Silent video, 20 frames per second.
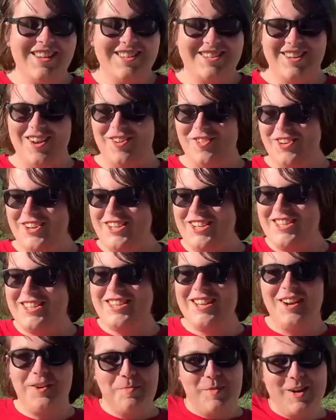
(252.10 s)
So we
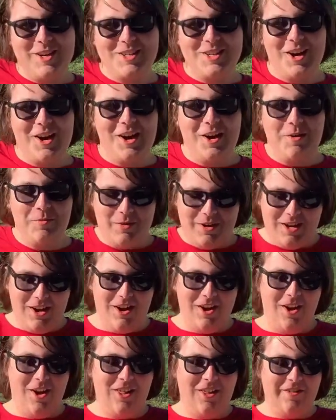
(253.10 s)
just did our punch card. We
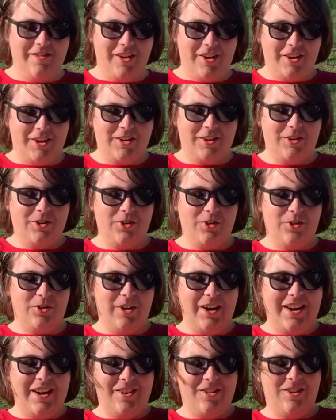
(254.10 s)
got all of our
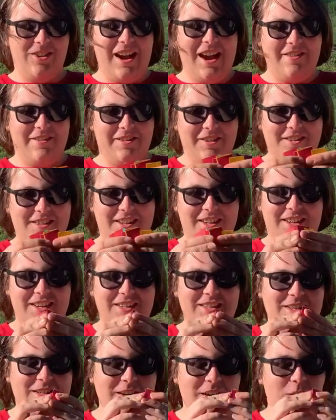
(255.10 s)
great raffle
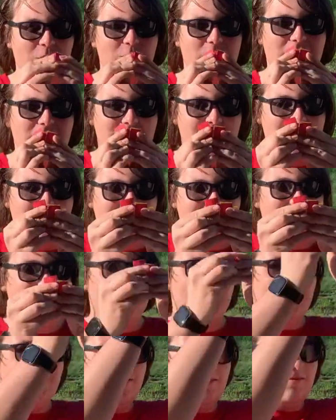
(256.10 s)
tickets. We're gonna
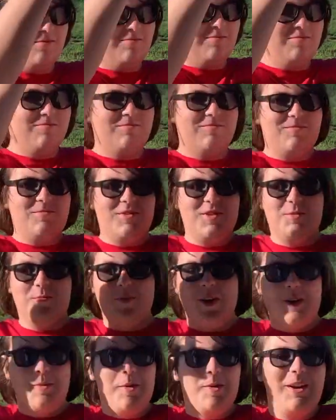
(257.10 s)

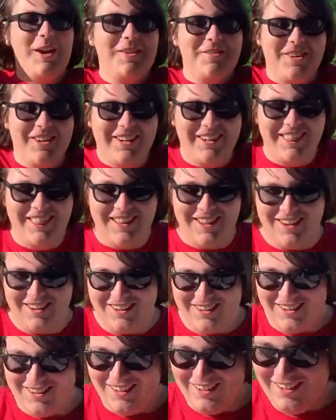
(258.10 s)
smear them around for good
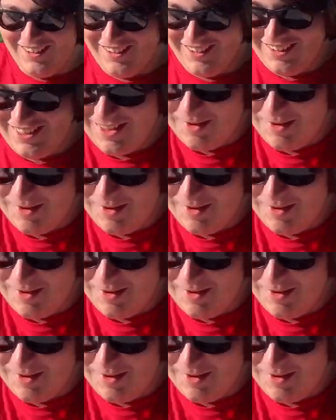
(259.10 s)
luck, and